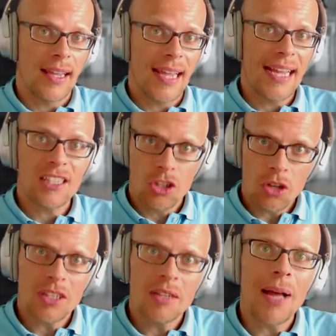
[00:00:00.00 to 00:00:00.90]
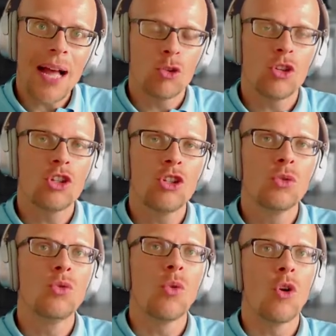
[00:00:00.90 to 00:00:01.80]
It is not about
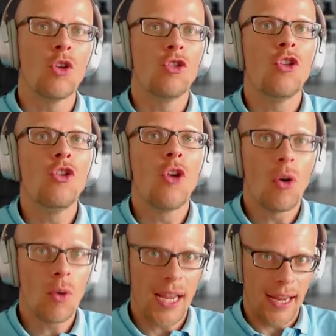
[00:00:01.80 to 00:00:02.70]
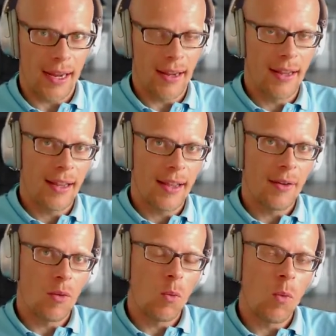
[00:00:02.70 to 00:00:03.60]
you knowing
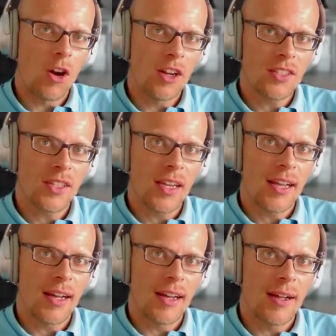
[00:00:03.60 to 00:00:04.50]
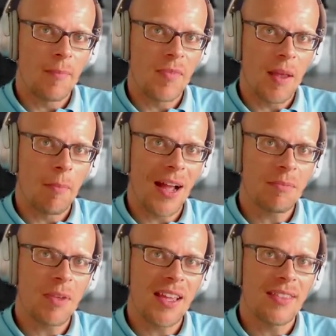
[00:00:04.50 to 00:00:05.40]
what might
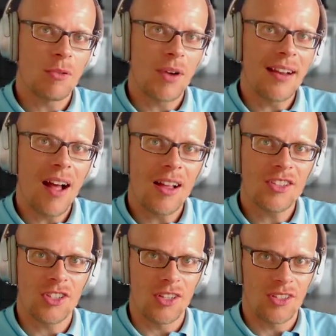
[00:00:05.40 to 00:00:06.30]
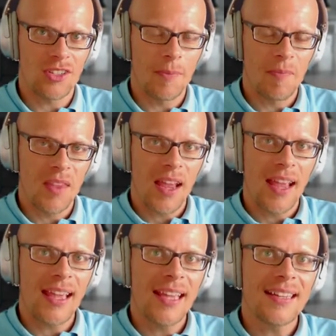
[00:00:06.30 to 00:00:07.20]
be the right answers.
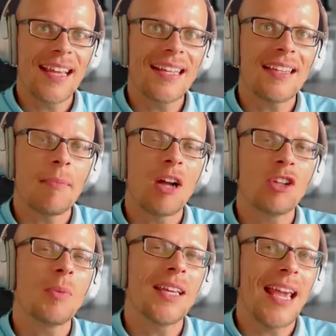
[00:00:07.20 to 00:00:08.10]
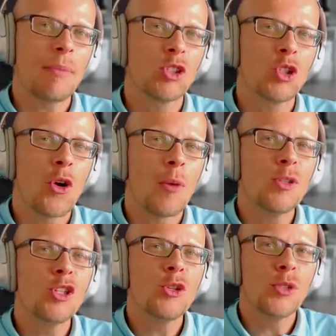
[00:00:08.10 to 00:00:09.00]
It is about you being able to
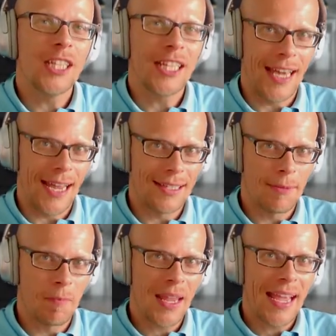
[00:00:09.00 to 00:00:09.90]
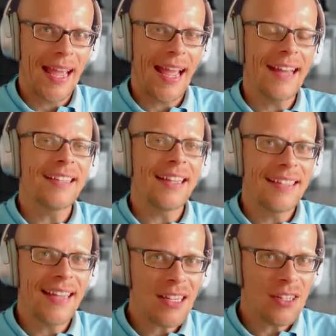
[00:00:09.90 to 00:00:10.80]
communicate. And a
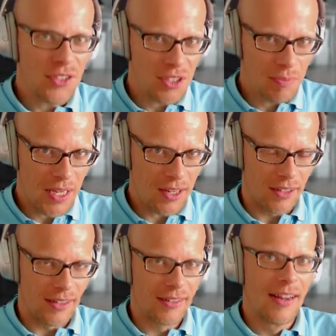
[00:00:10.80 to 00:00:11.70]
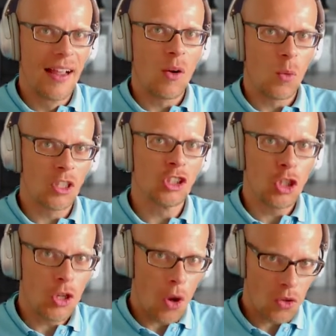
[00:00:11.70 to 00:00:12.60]
native speaker will
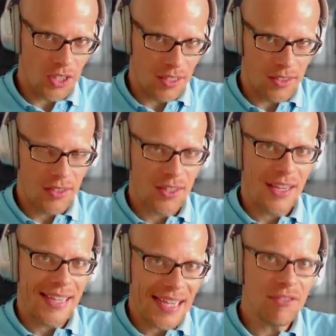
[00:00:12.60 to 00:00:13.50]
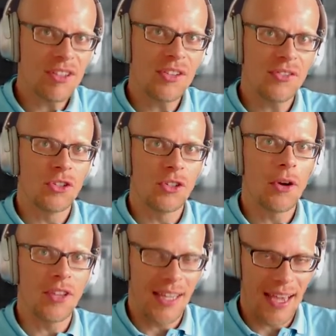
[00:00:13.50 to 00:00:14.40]
notice, even if you know
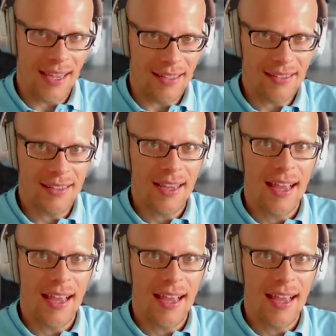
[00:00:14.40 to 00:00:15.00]
the case,